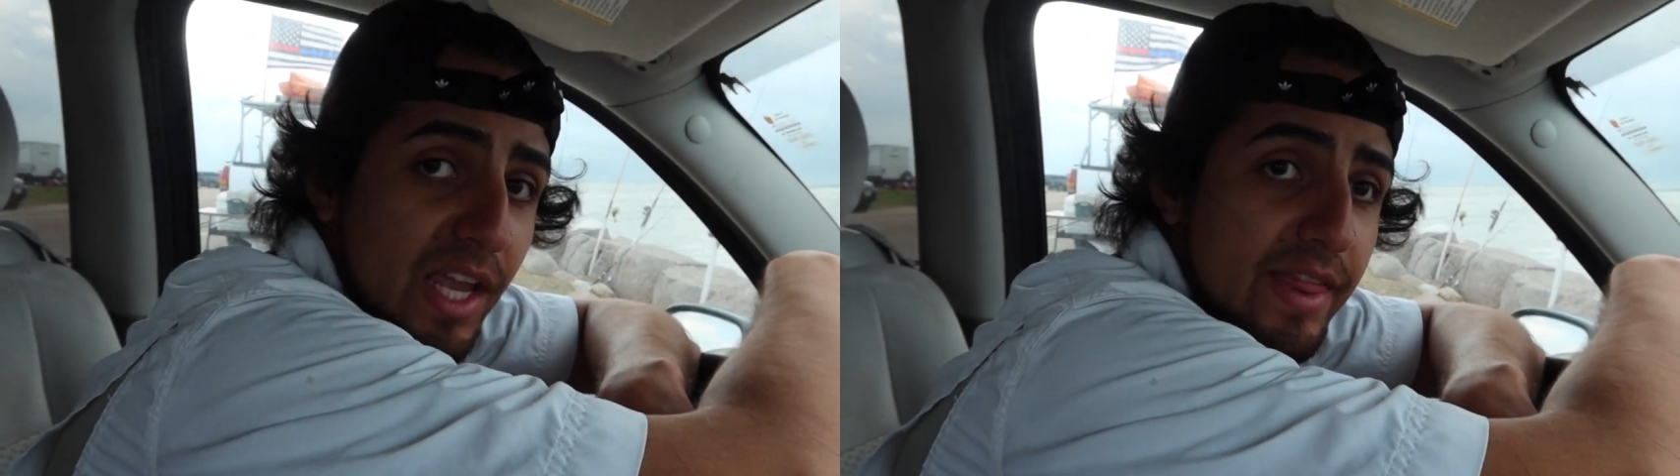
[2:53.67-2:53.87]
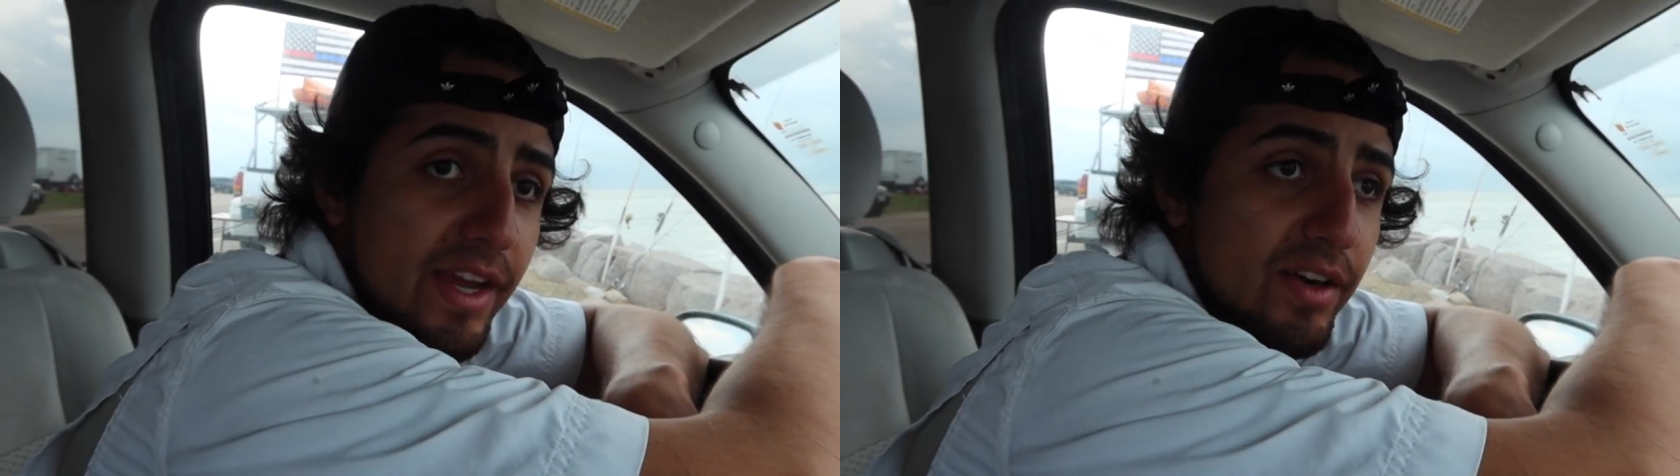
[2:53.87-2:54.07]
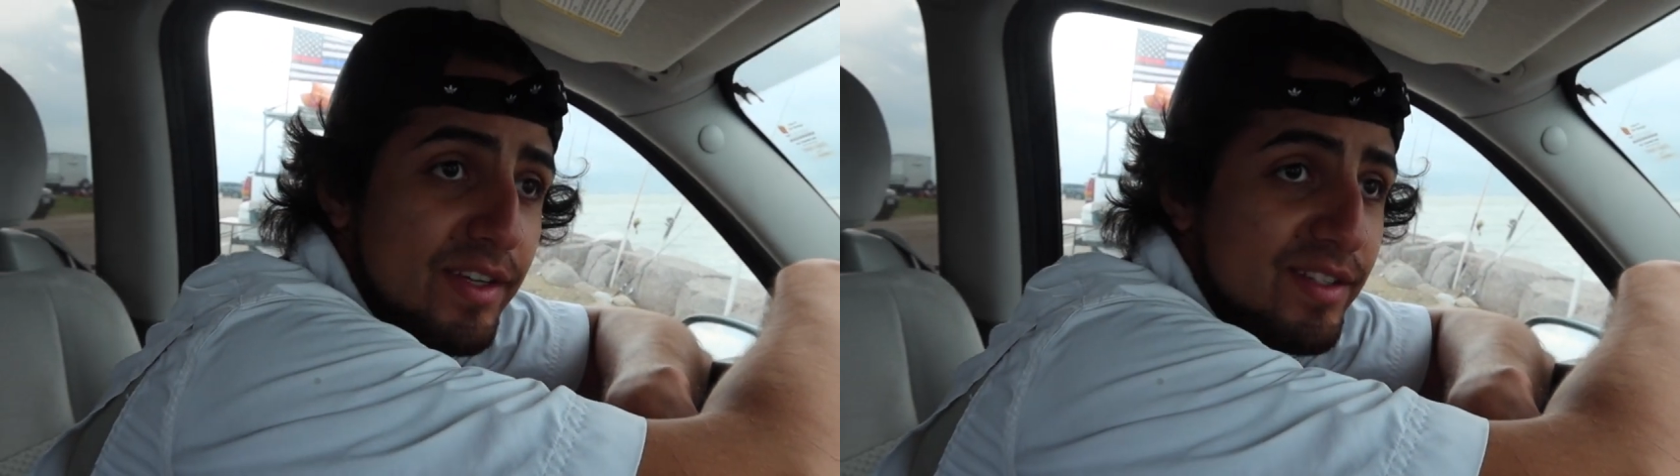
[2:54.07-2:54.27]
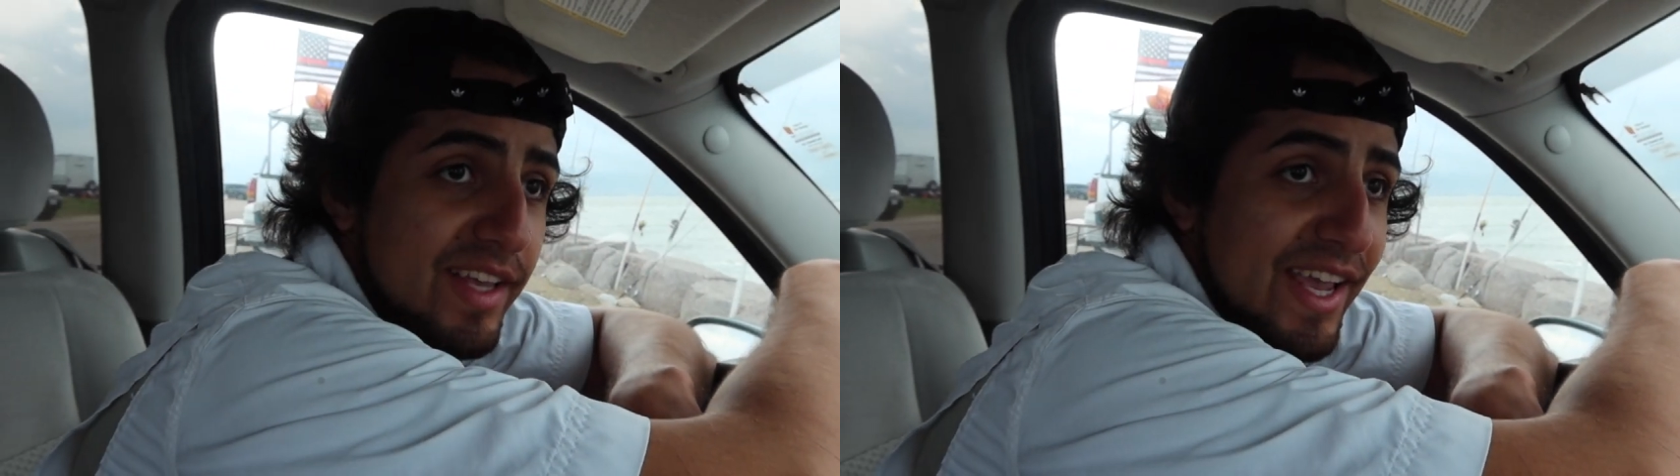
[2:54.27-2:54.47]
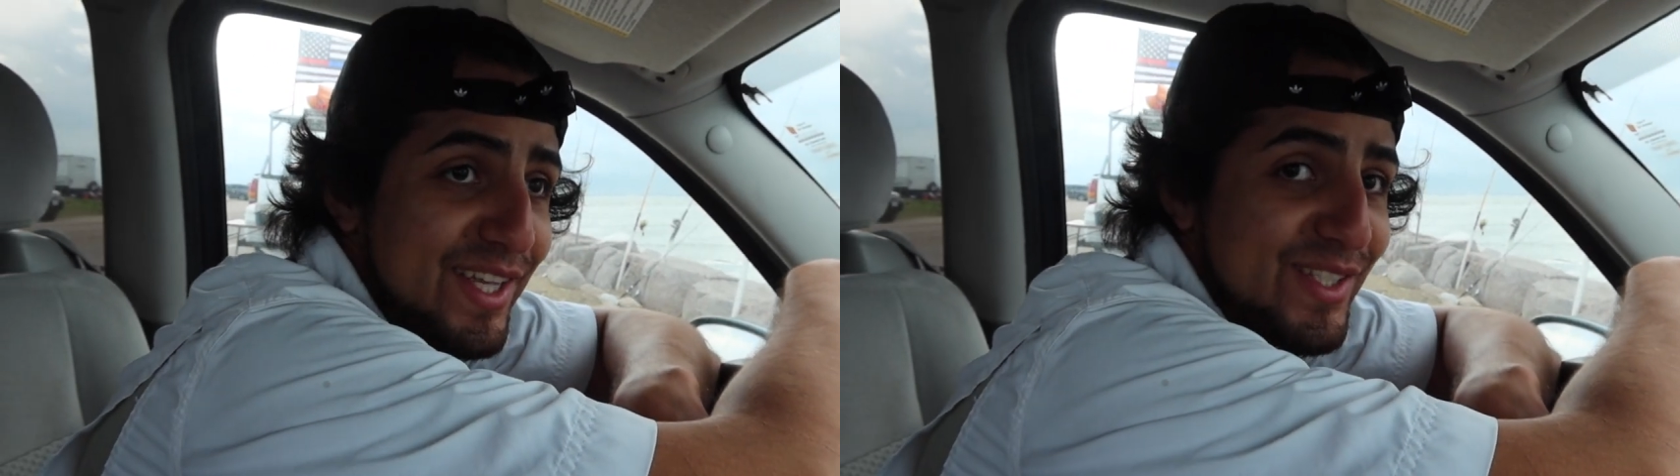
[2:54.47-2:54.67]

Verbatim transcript: there is a